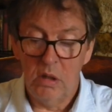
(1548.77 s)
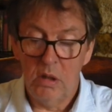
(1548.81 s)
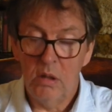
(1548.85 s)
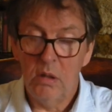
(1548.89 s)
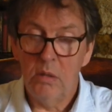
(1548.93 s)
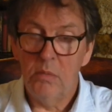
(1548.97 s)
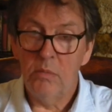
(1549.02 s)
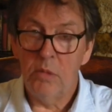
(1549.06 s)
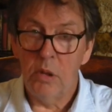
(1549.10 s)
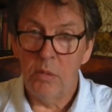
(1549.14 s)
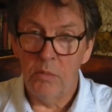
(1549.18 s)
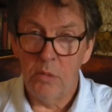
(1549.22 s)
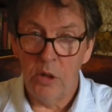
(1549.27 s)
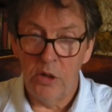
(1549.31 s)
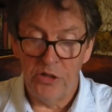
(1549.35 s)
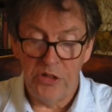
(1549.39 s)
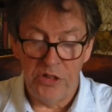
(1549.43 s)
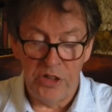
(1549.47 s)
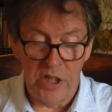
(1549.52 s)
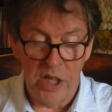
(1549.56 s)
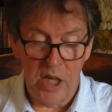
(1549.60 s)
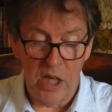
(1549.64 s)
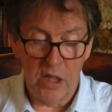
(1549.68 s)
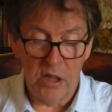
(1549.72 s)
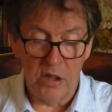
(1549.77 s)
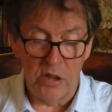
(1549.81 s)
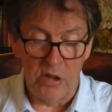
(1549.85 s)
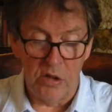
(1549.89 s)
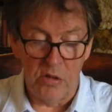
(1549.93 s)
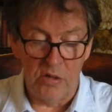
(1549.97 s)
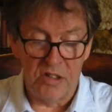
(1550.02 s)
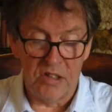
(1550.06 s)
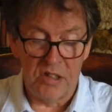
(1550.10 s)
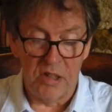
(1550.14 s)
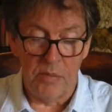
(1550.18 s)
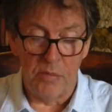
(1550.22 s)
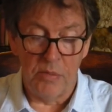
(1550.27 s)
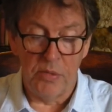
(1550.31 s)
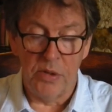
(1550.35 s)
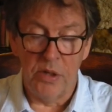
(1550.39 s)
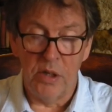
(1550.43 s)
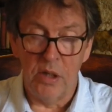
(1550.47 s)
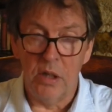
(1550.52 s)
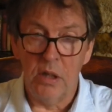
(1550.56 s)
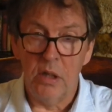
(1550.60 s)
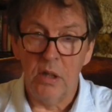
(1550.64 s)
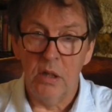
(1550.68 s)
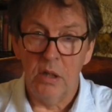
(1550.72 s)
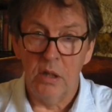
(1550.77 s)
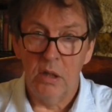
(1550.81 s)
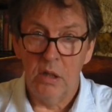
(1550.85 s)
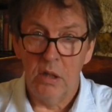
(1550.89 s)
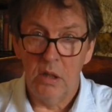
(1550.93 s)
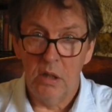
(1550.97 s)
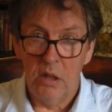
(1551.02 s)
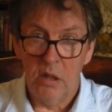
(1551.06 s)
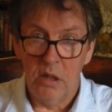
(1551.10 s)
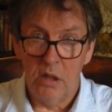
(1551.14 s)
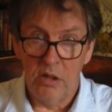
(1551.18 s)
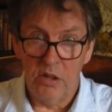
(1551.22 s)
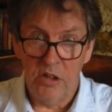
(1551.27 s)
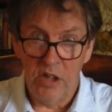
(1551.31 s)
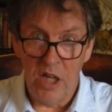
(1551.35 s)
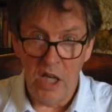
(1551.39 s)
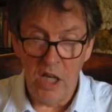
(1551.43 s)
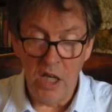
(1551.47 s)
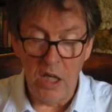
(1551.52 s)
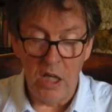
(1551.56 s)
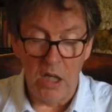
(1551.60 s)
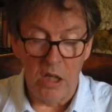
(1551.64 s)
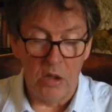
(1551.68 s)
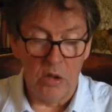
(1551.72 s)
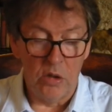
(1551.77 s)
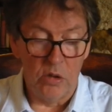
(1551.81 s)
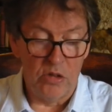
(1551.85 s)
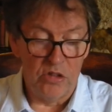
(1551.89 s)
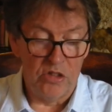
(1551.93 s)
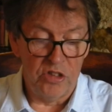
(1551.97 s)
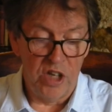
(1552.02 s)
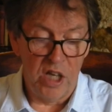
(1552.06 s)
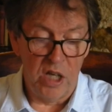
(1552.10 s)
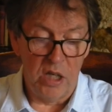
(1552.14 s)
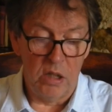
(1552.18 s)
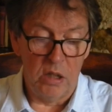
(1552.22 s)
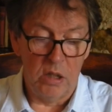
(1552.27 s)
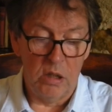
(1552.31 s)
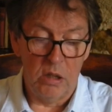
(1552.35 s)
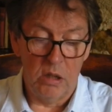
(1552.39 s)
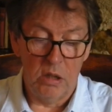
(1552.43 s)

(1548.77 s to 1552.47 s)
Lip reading: But Monty Egg knew something, and he could tell.